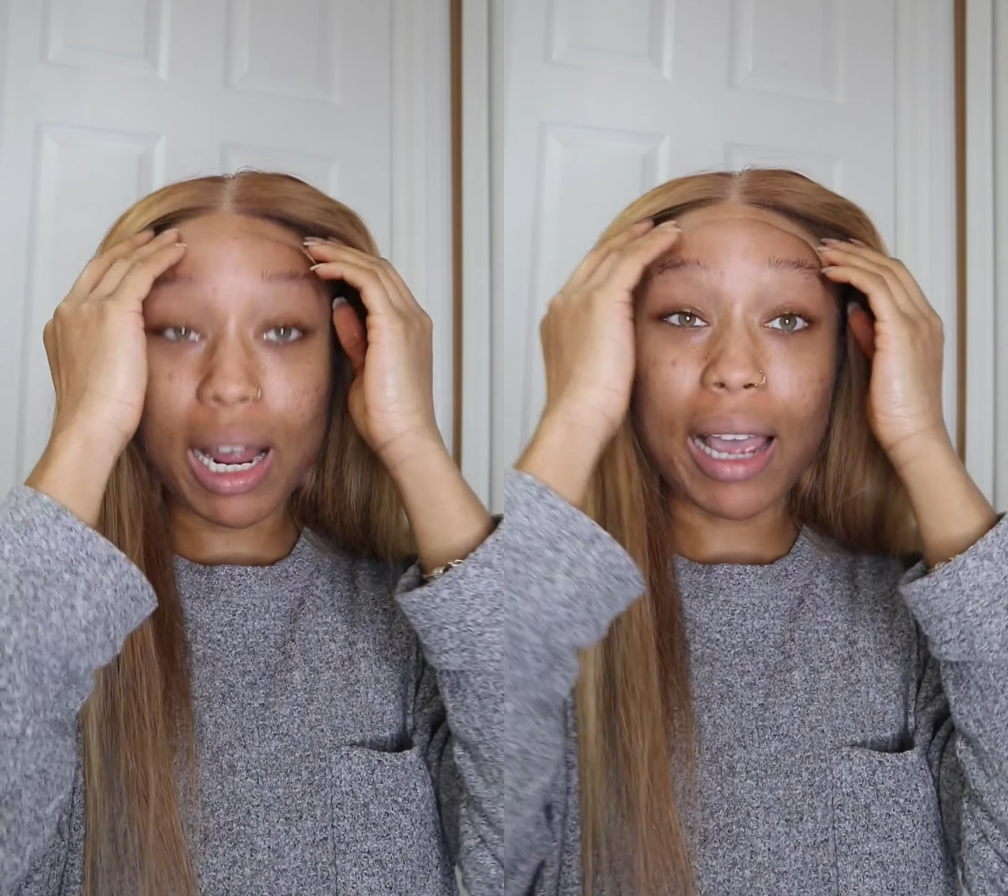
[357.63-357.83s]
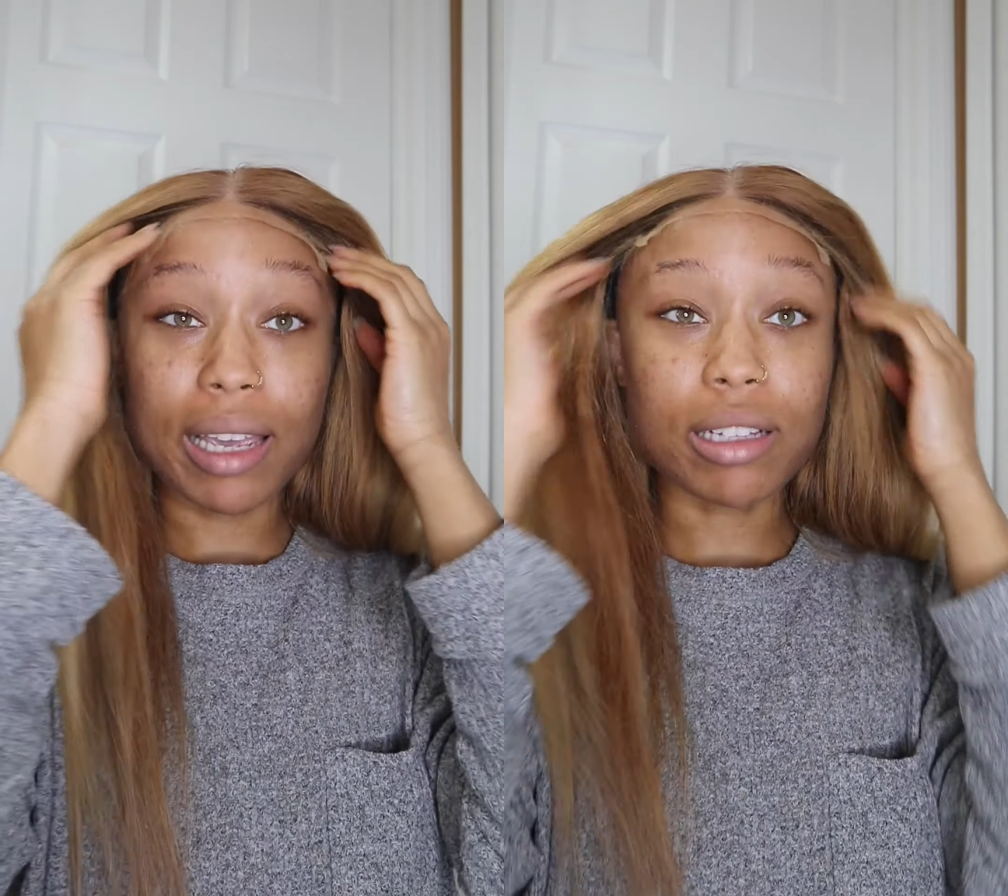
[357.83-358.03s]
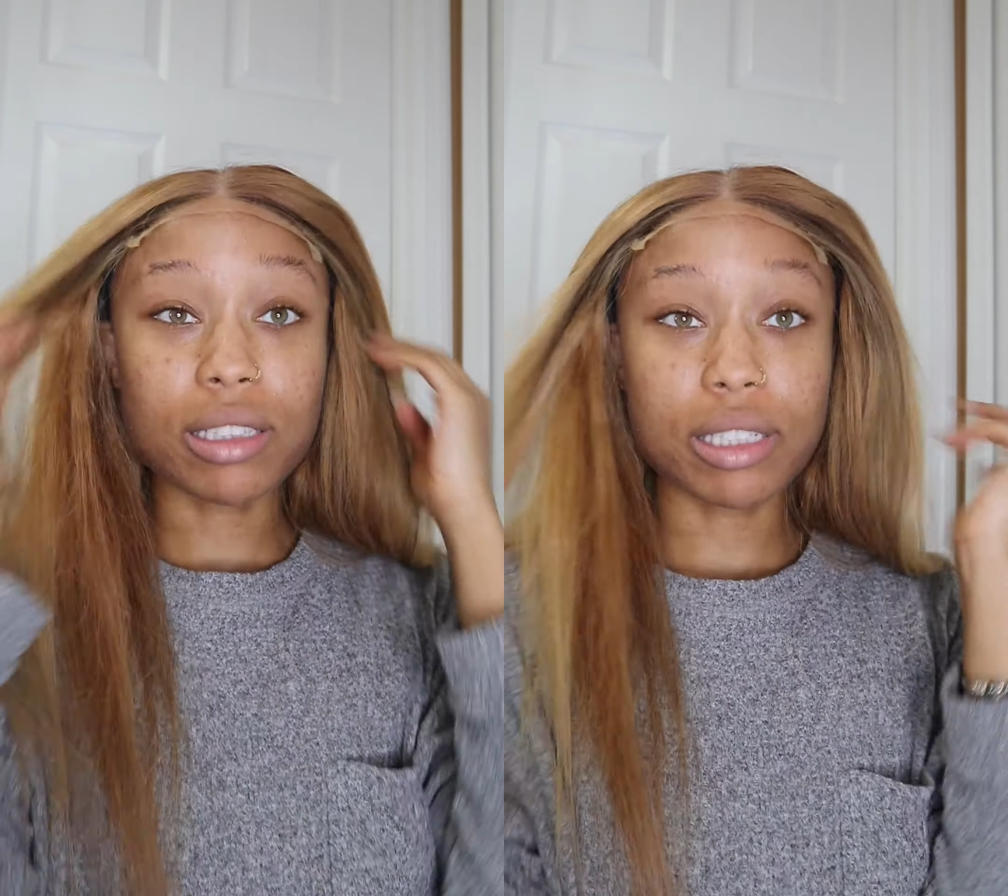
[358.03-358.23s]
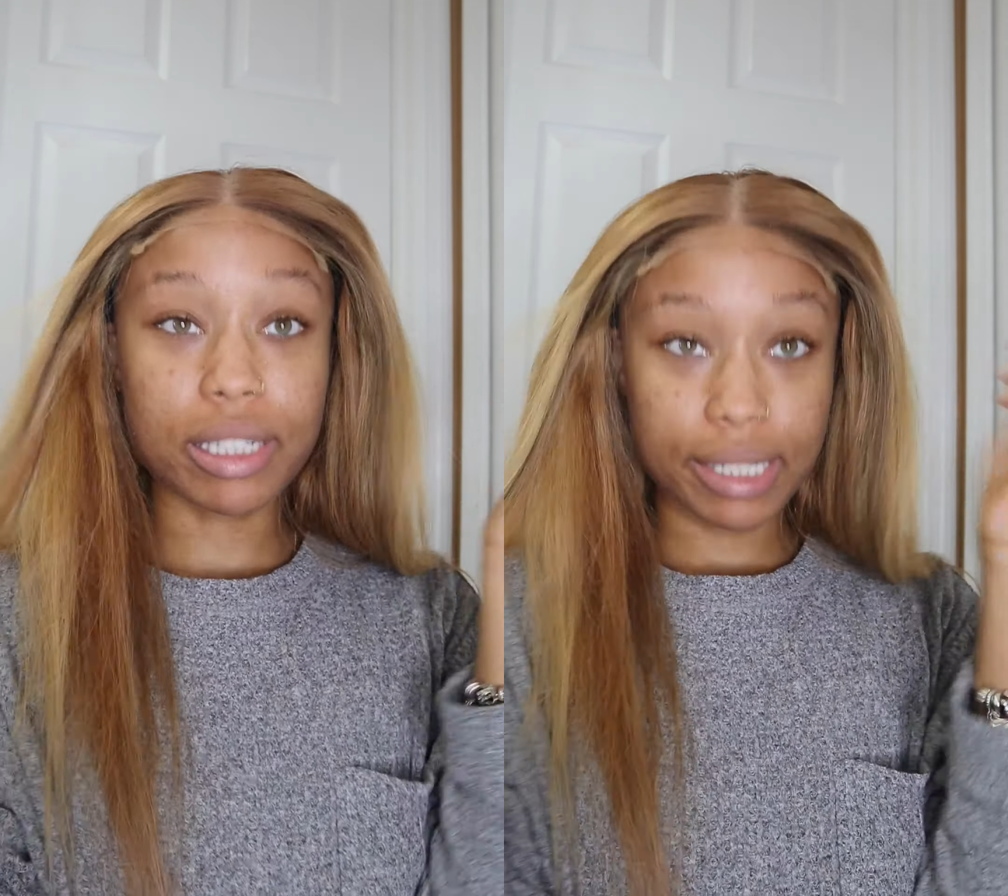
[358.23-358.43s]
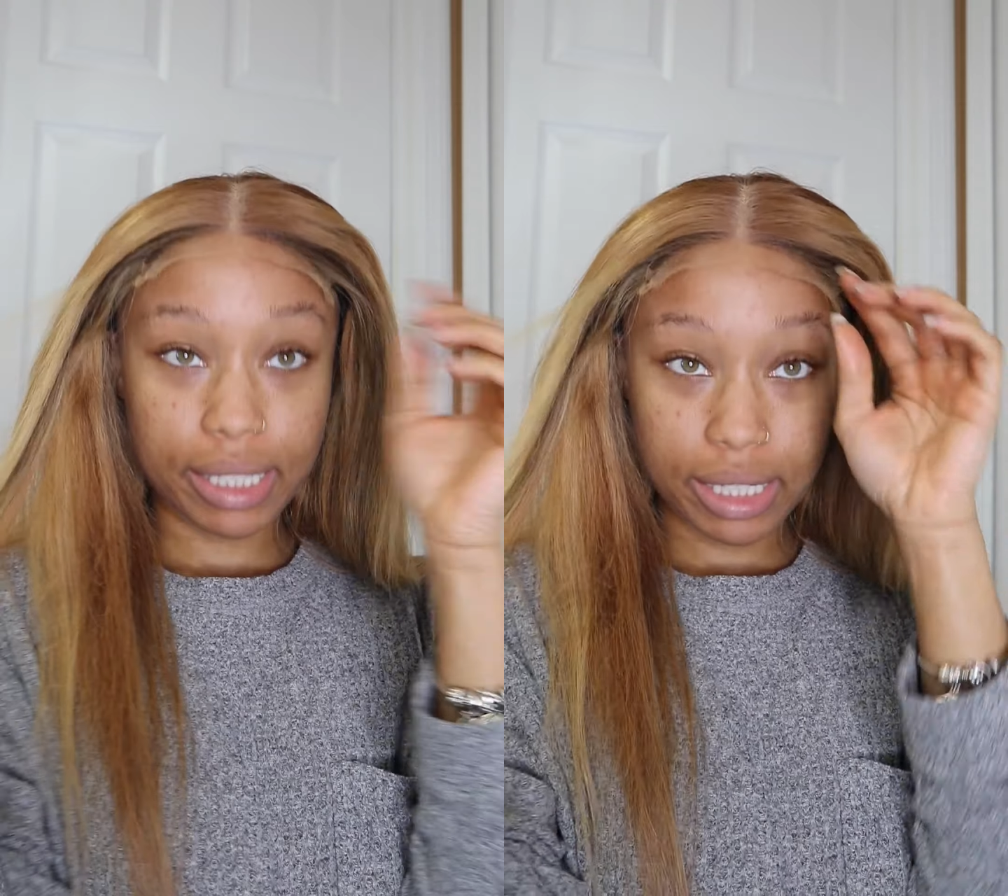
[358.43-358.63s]
I cut the
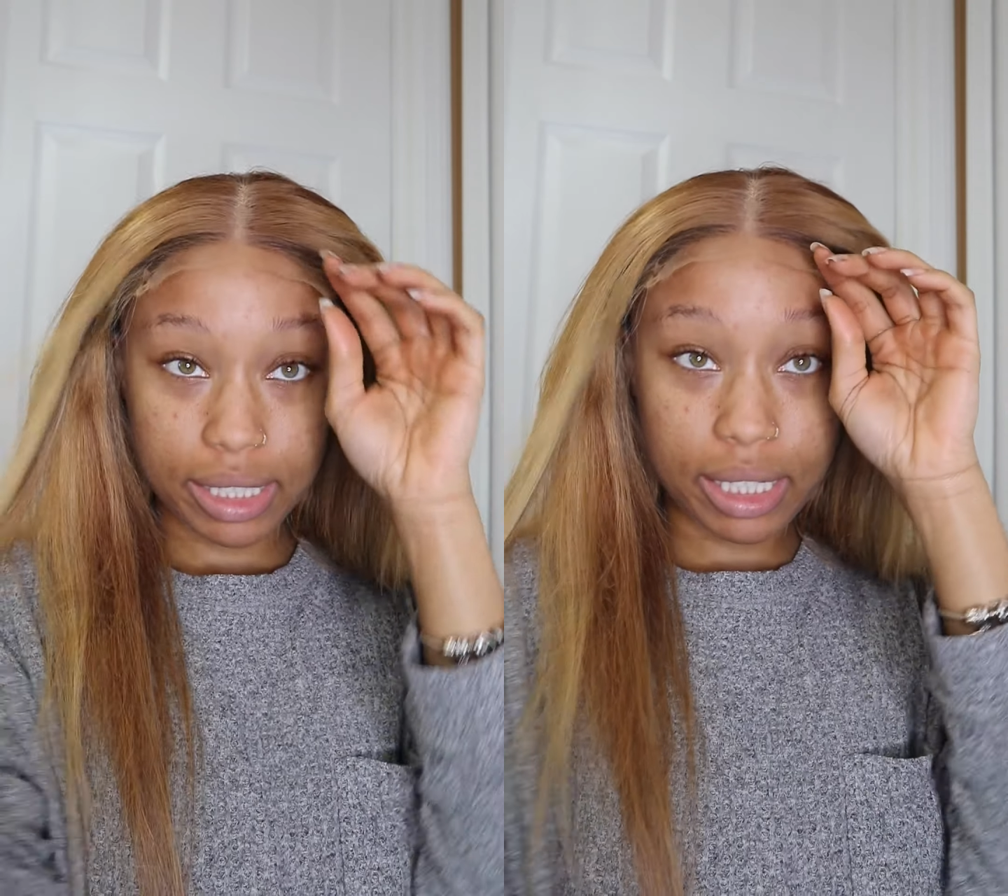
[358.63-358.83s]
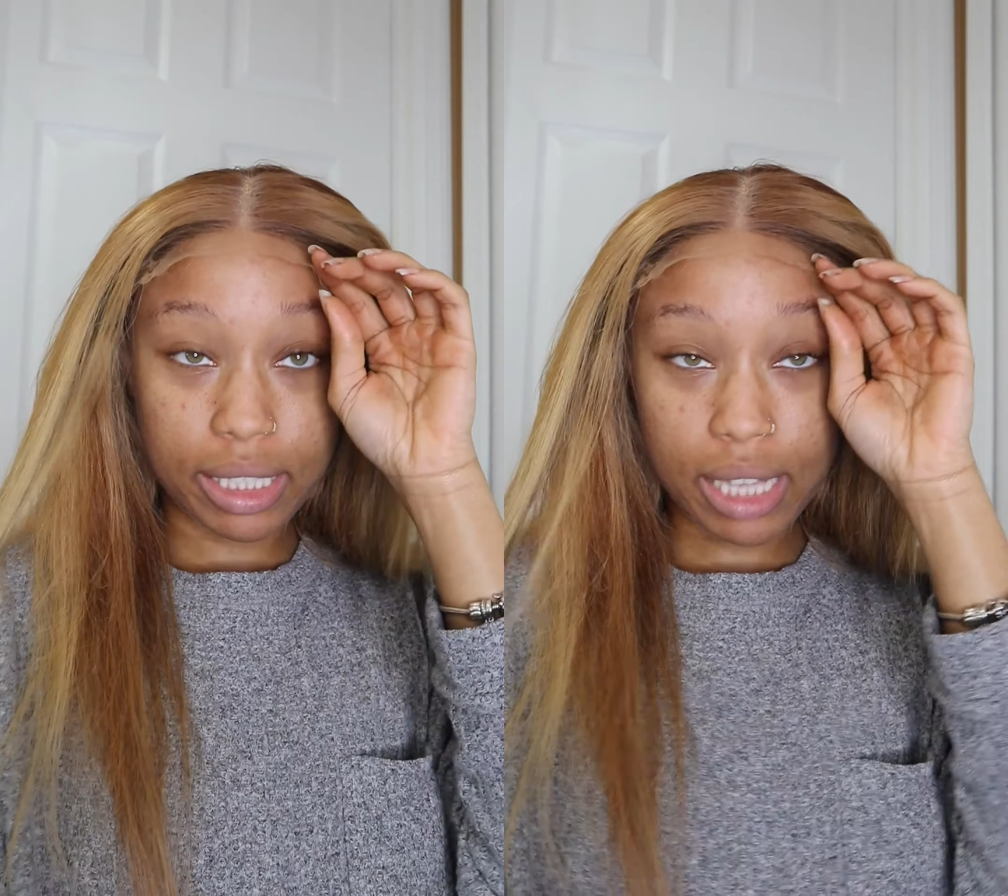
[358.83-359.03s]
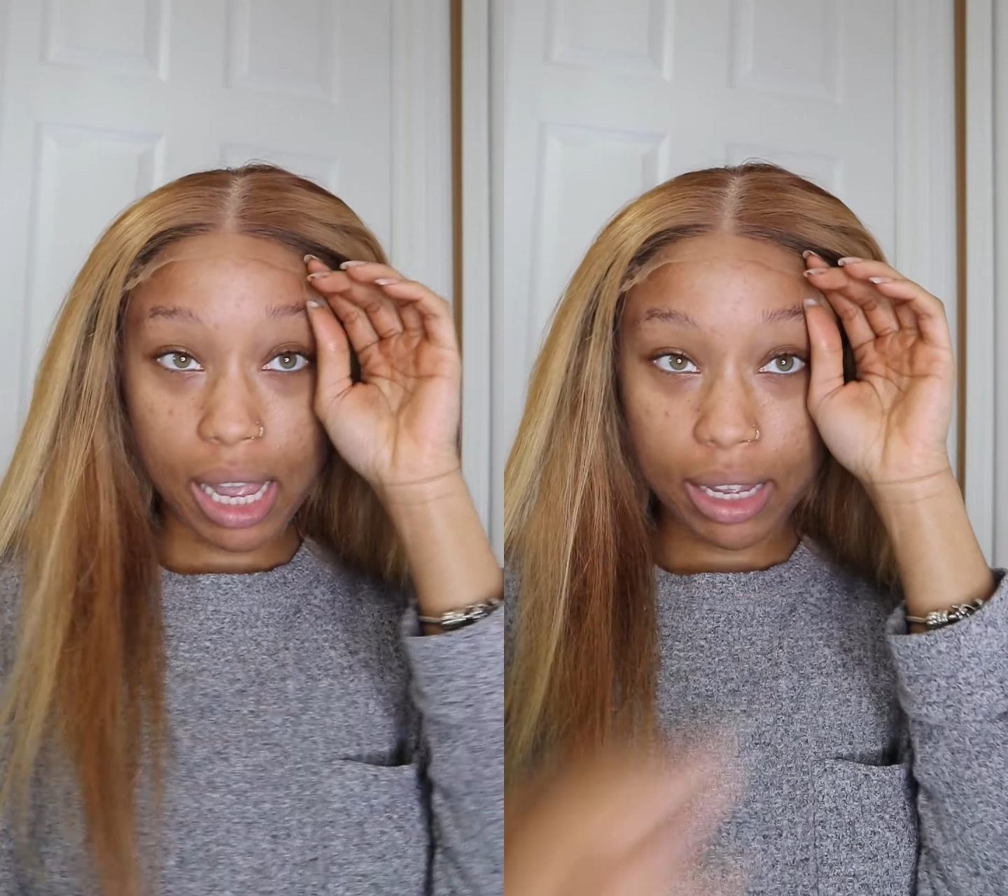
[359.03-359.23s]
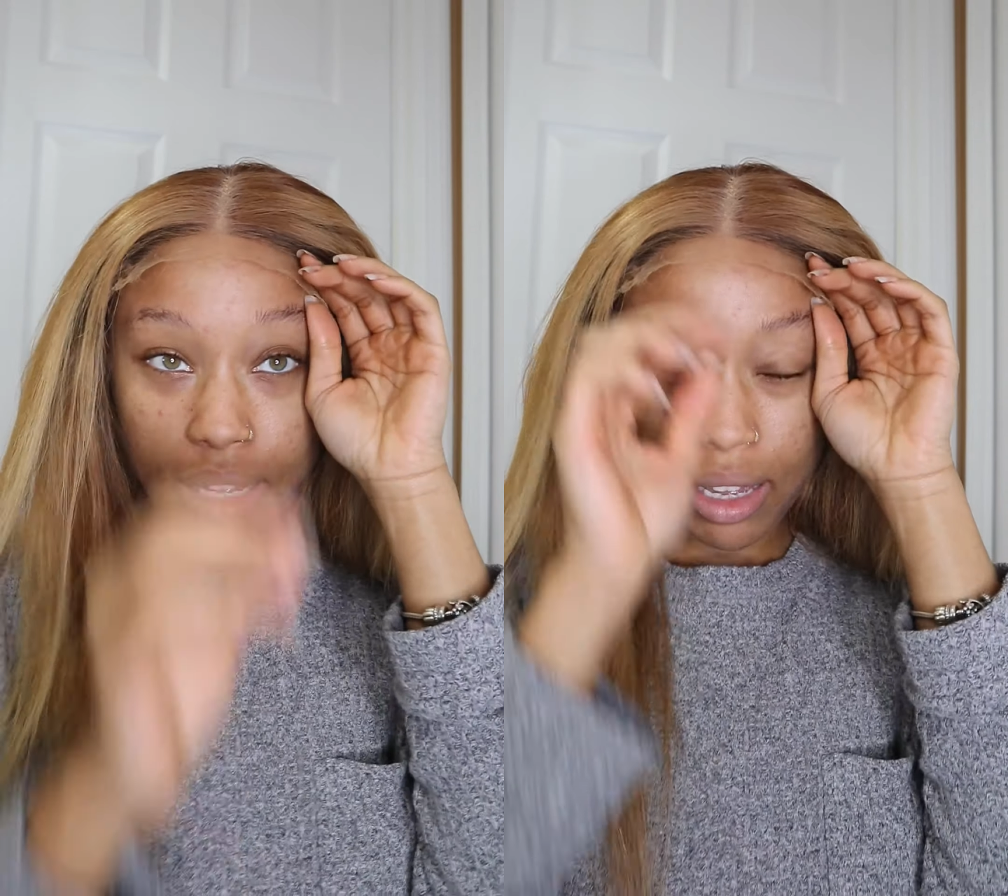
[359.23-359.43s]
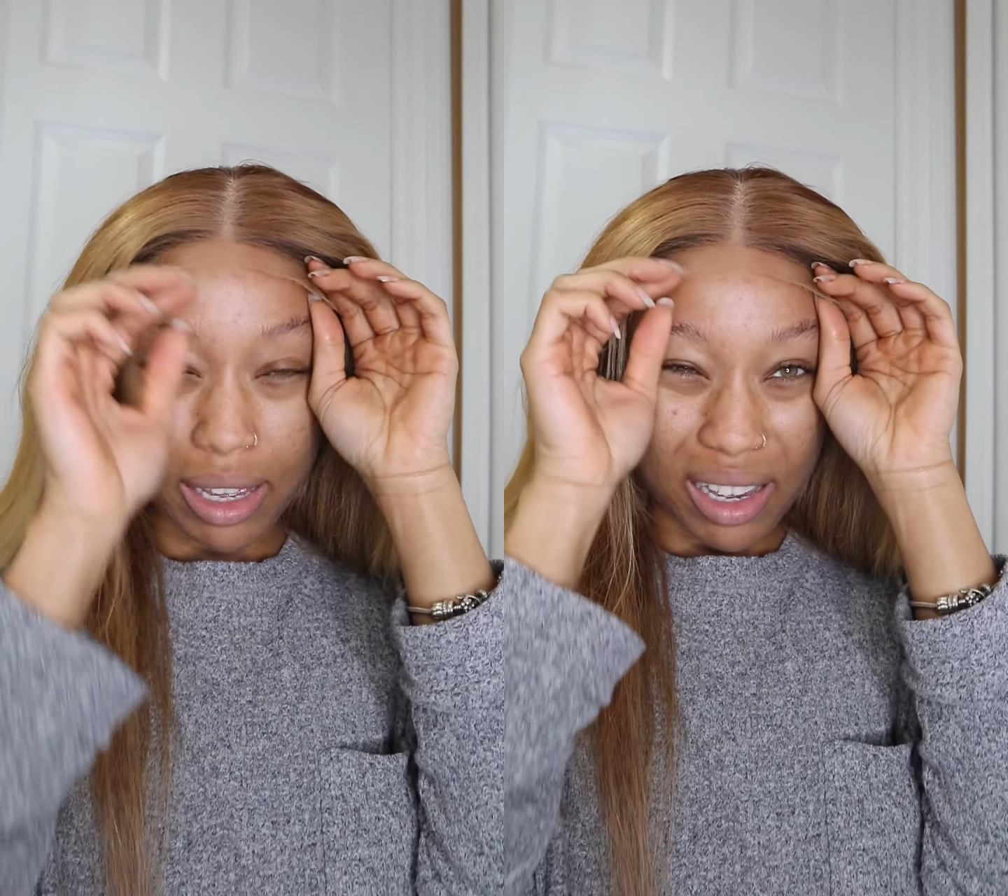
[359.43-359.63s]
lace in a zigzag.